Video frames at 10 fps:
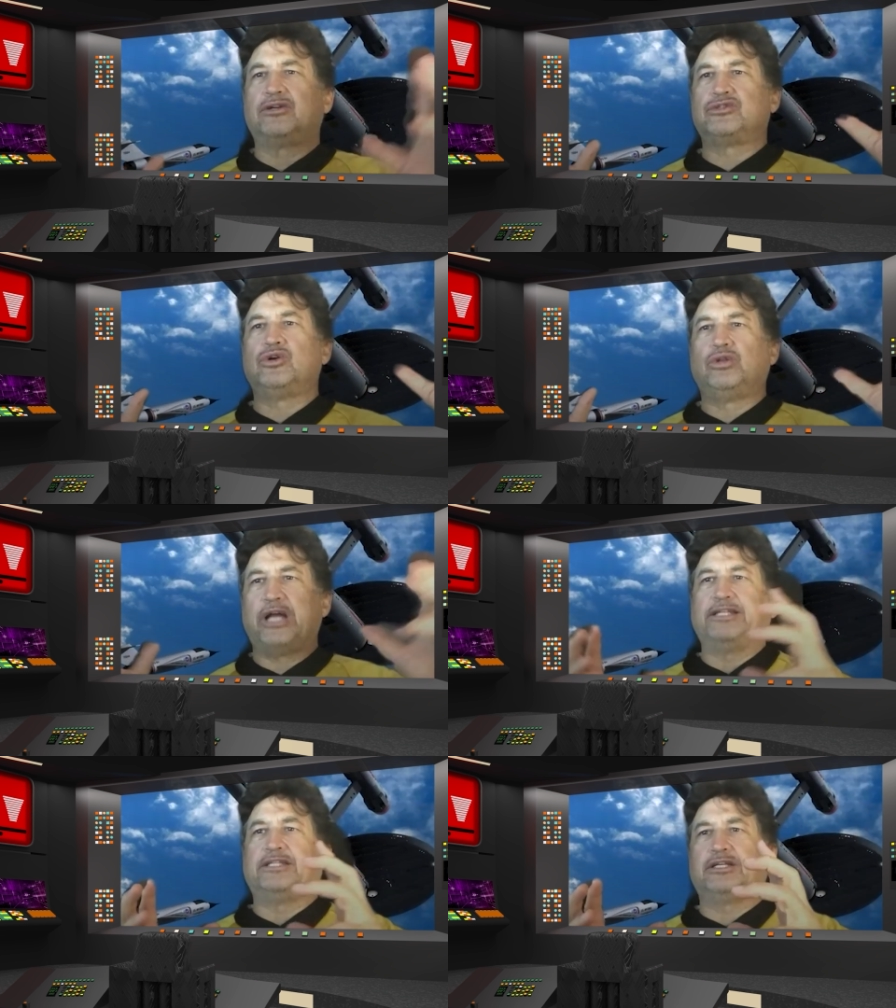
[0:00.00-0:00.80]
There's no
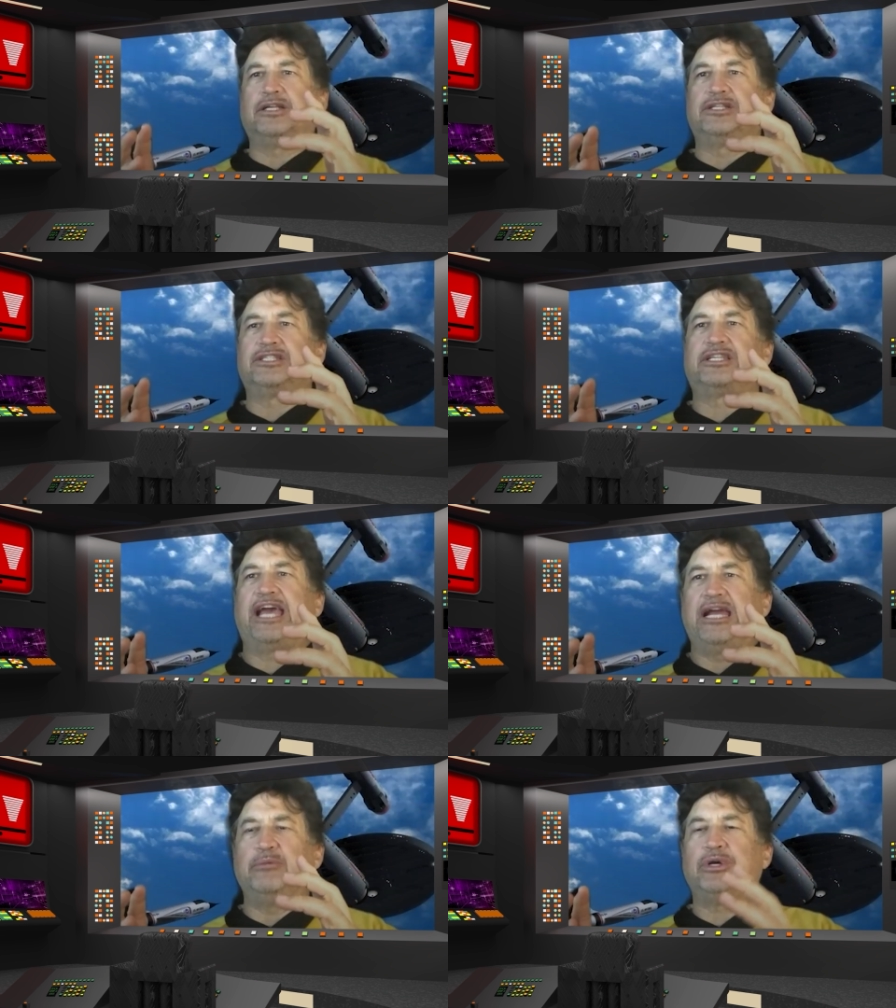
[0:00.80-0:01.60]
light that can
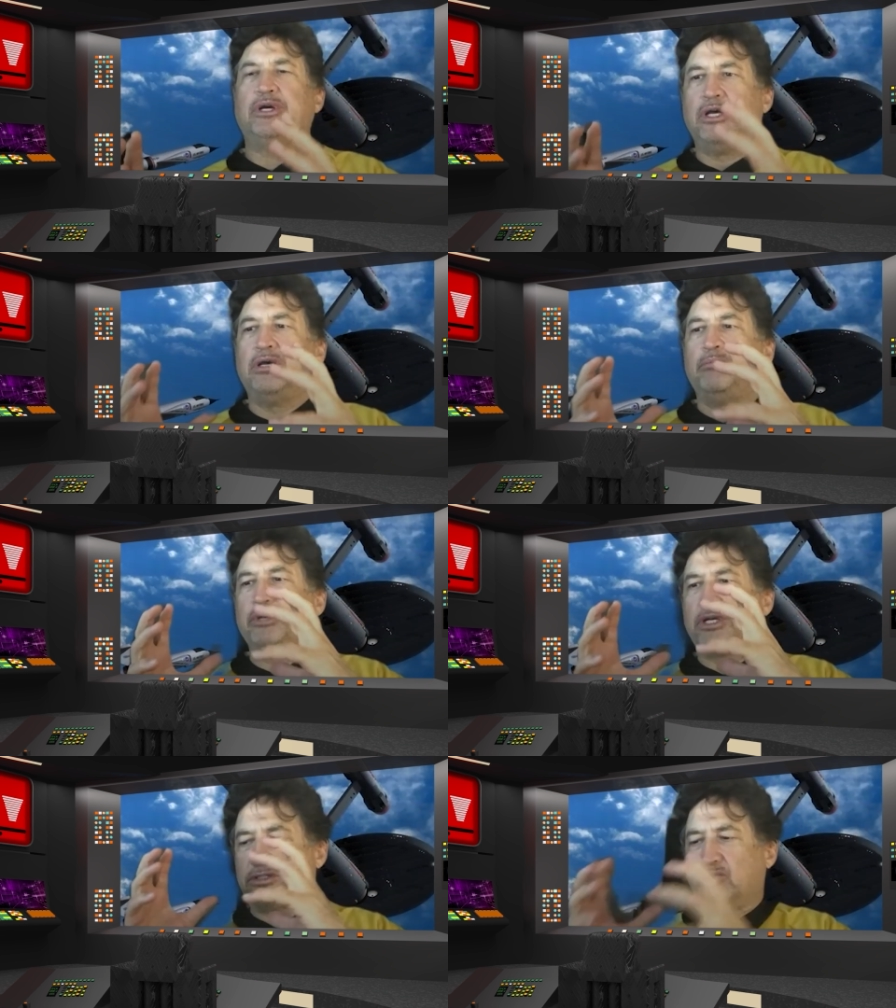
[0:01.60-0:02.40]
escape
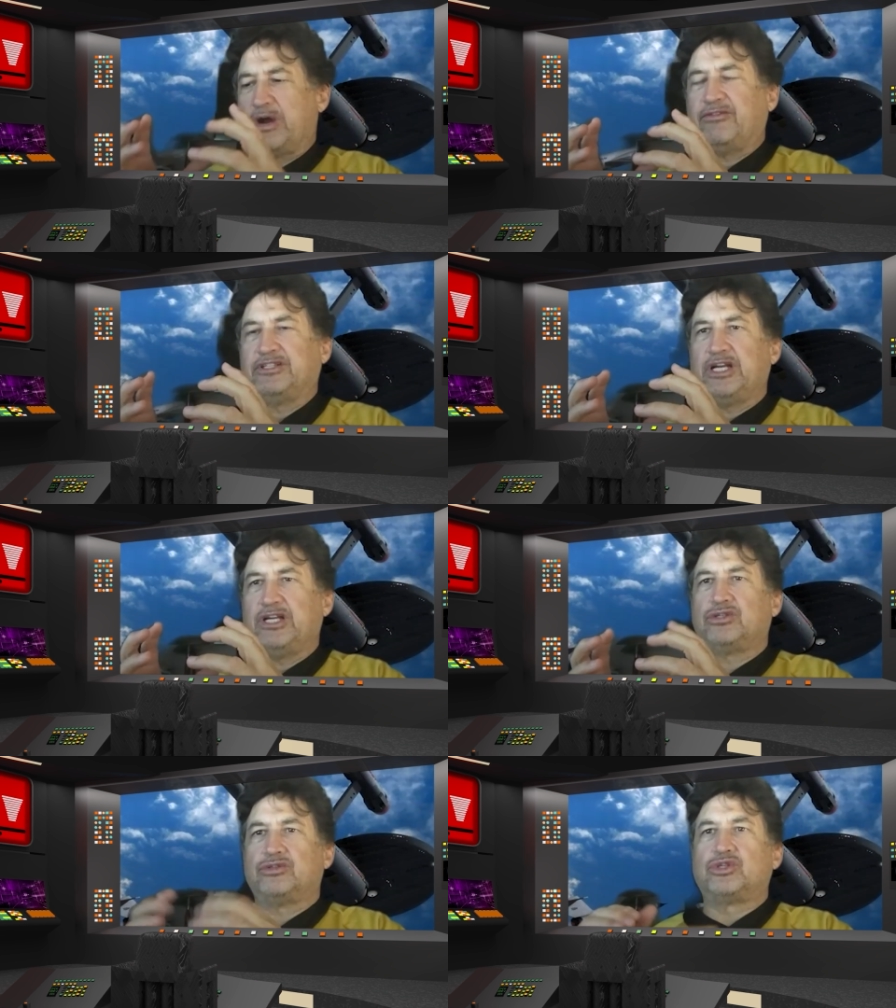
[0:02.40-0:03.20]
because of
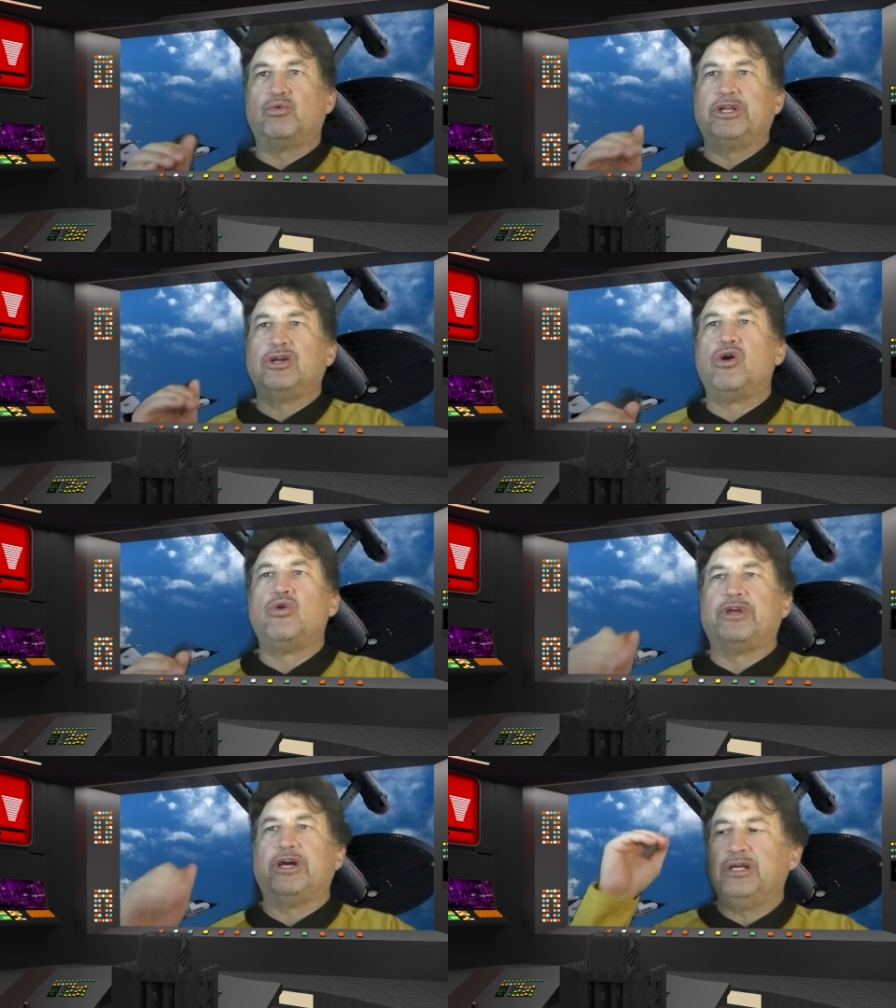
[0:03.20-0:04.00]
gravitational. So we
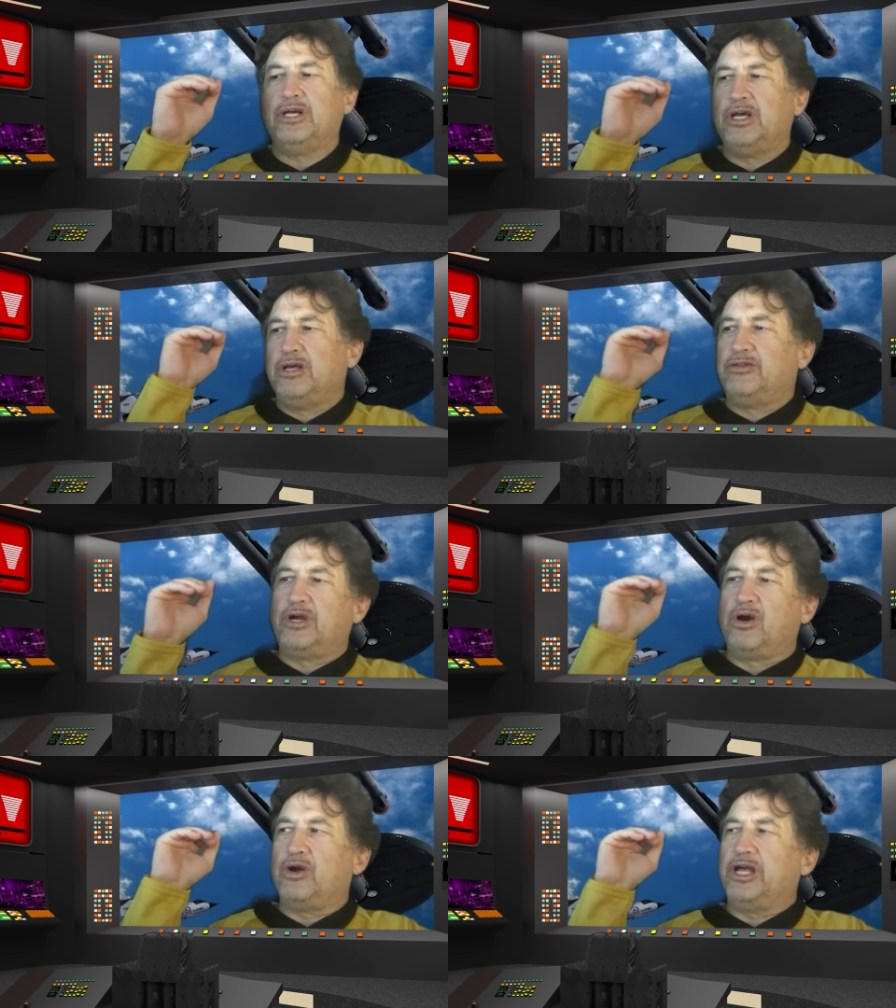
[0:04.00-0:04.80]
know that
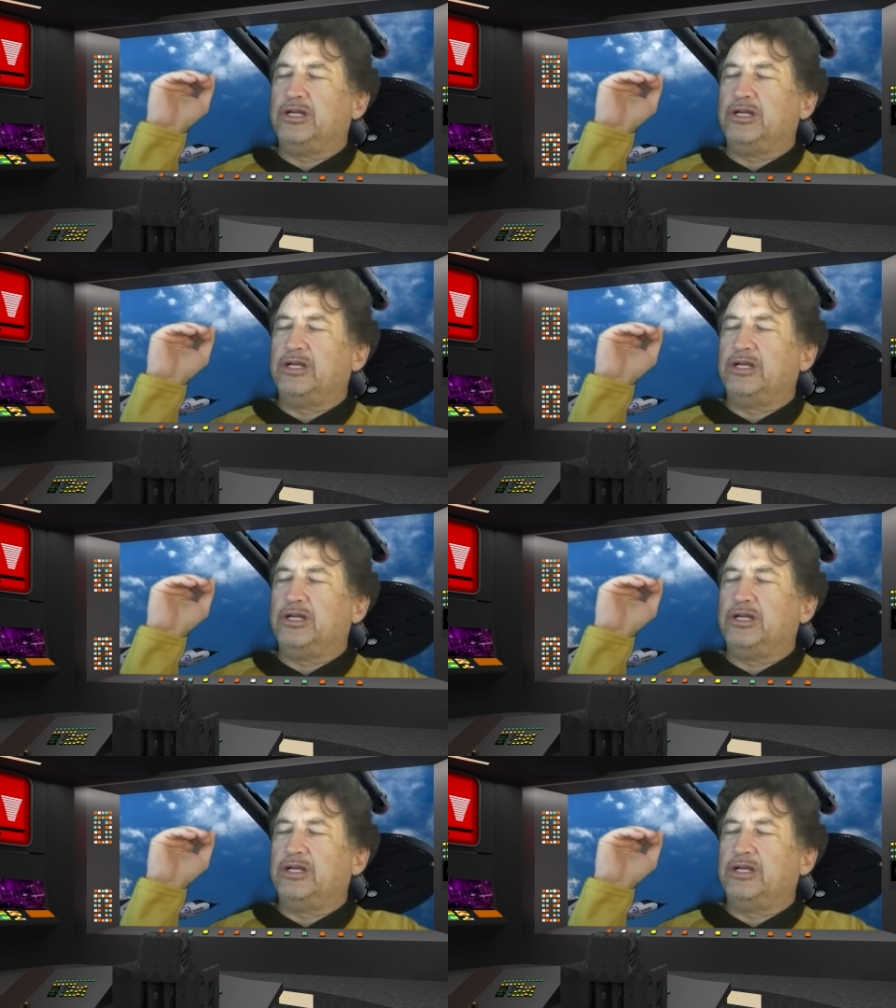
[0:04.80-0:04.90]
they're